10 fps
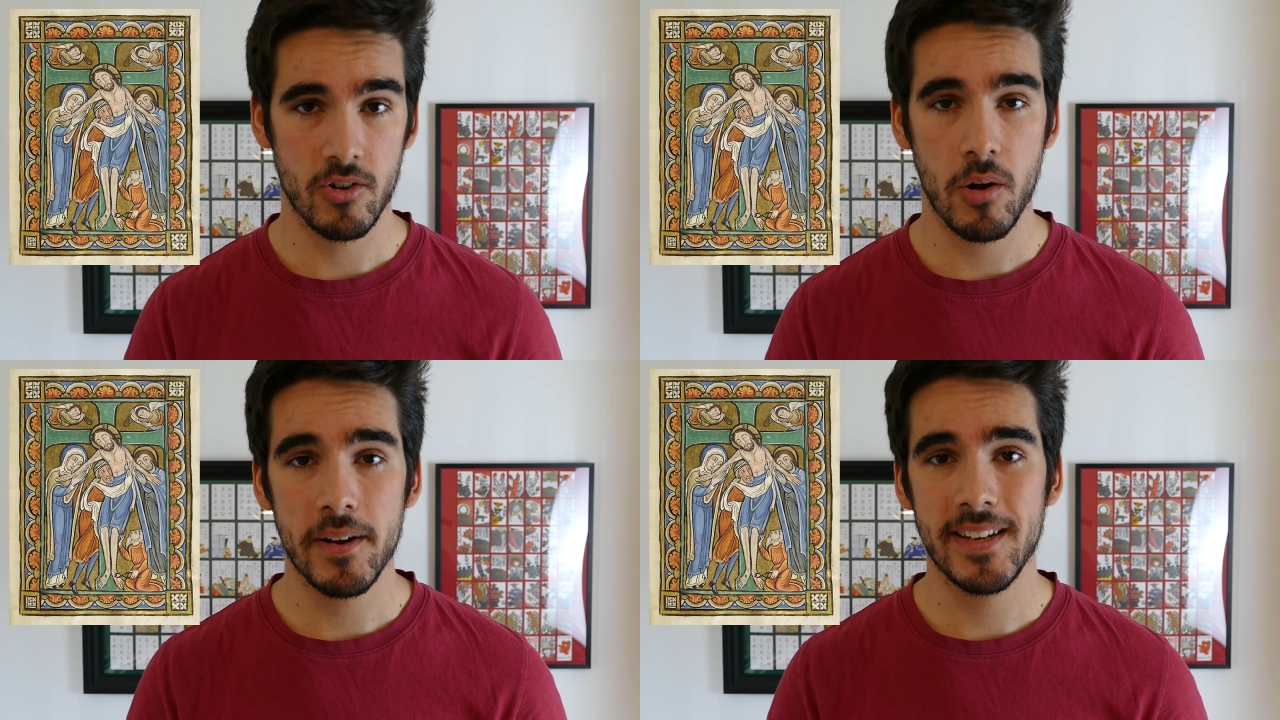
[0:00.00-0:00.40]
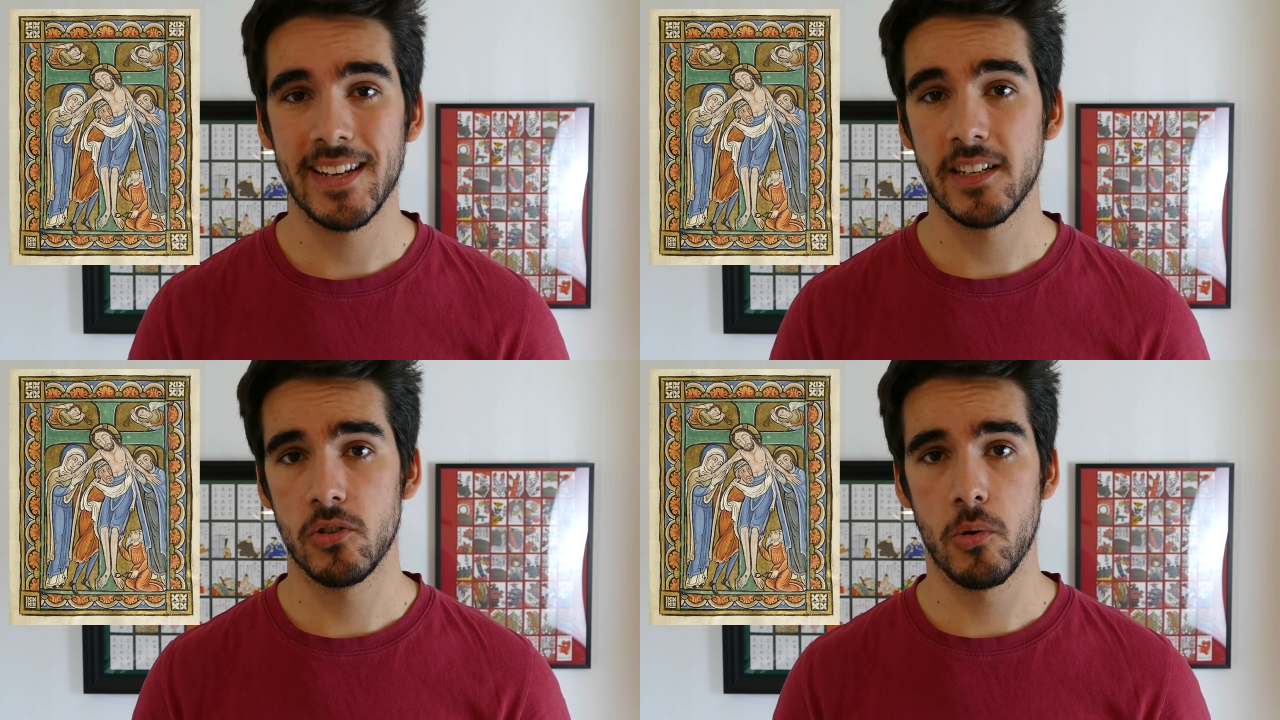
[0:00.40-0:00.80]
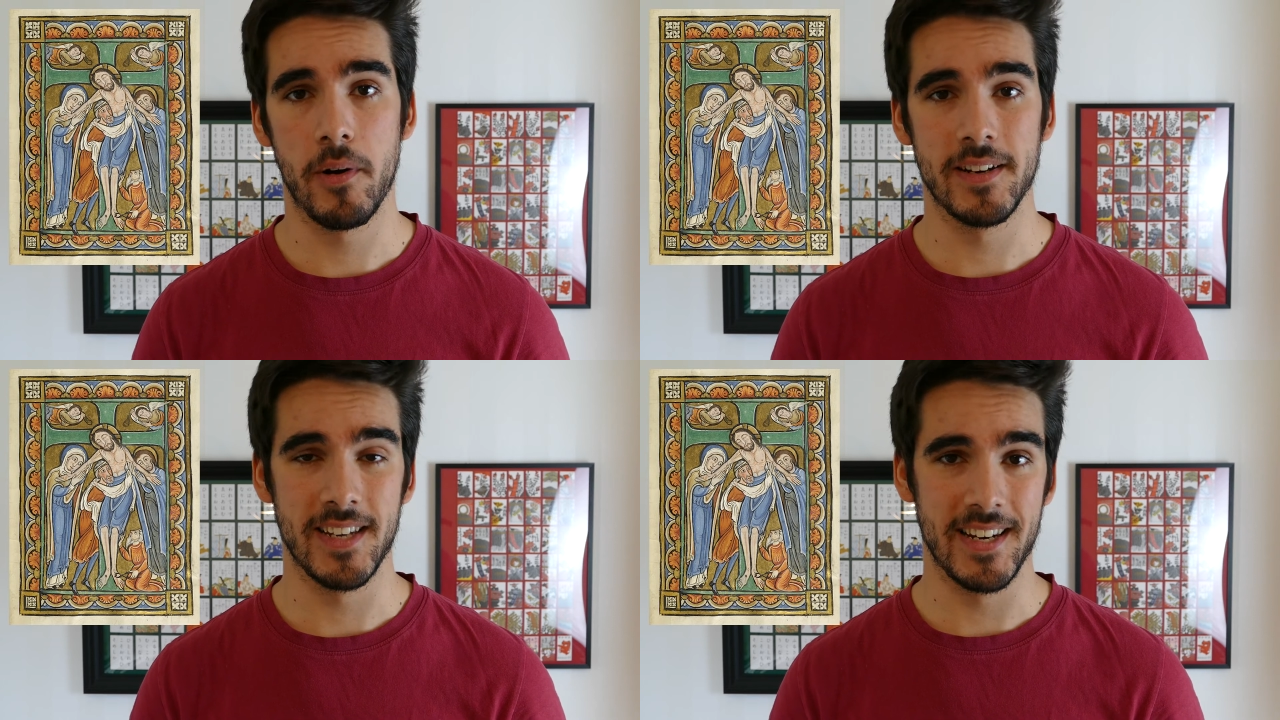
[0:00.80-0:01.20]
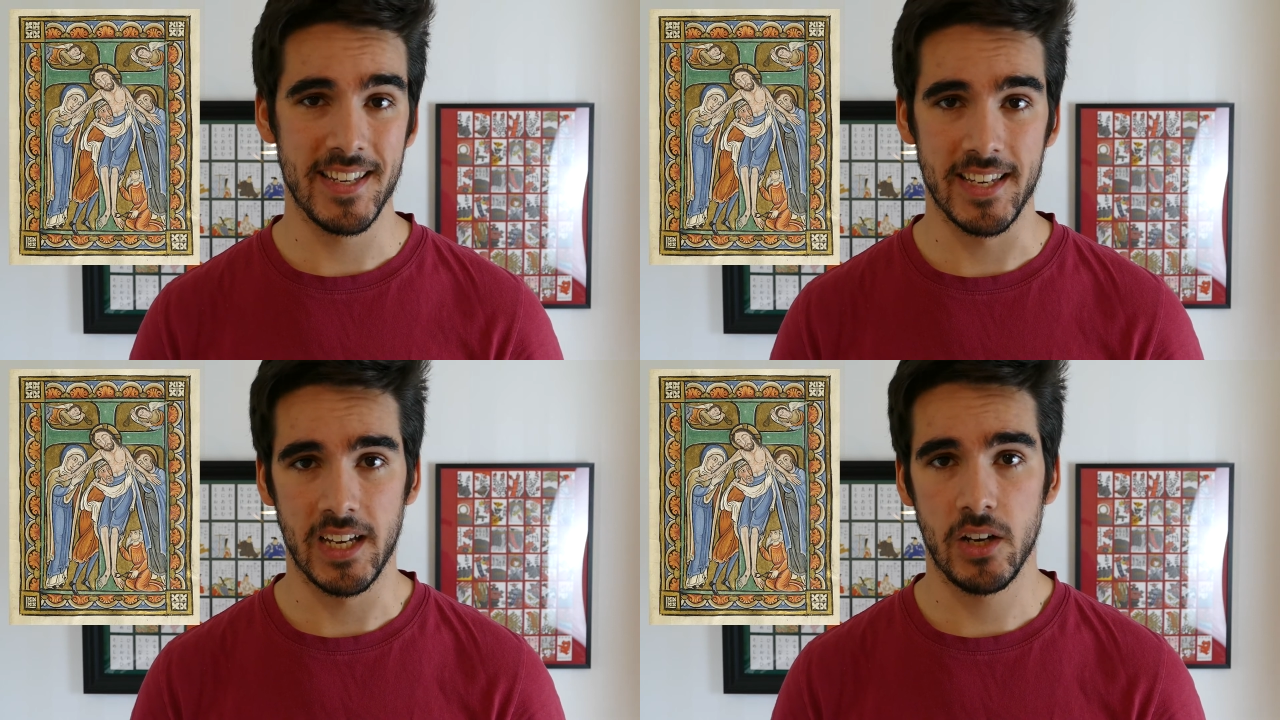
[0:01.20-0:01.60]
gravitated towards the
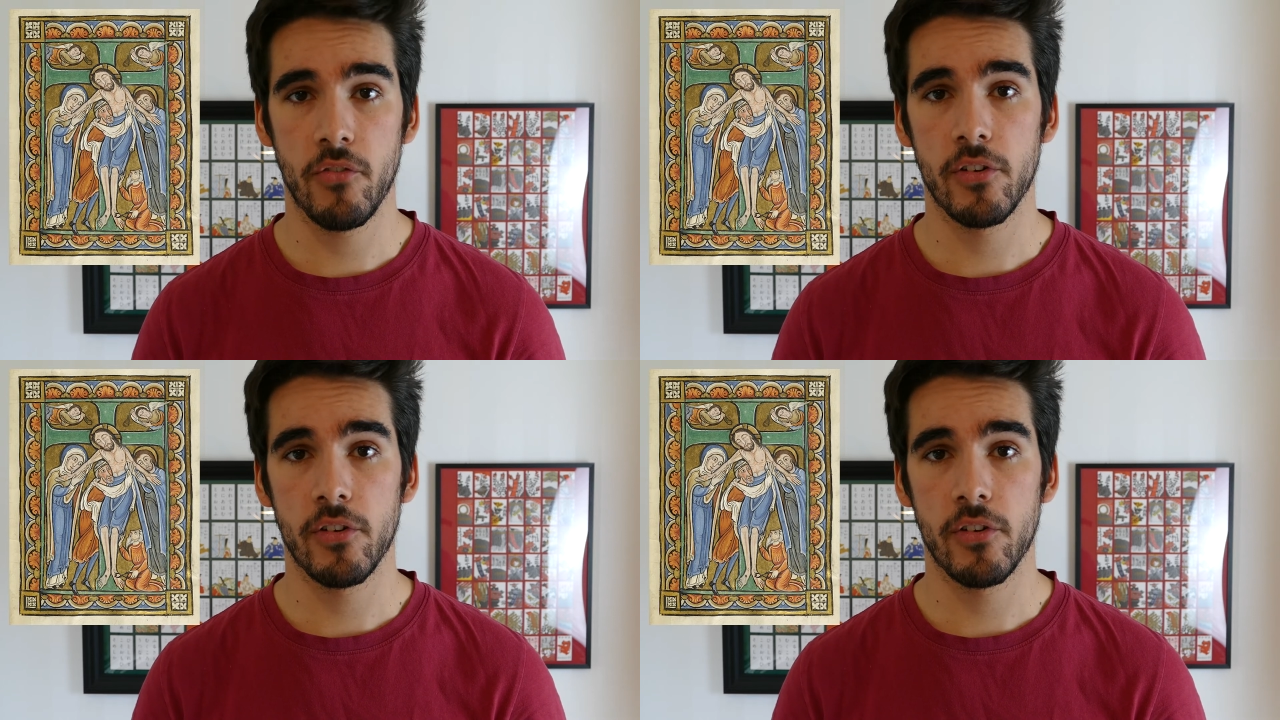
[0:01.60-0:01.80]
idea of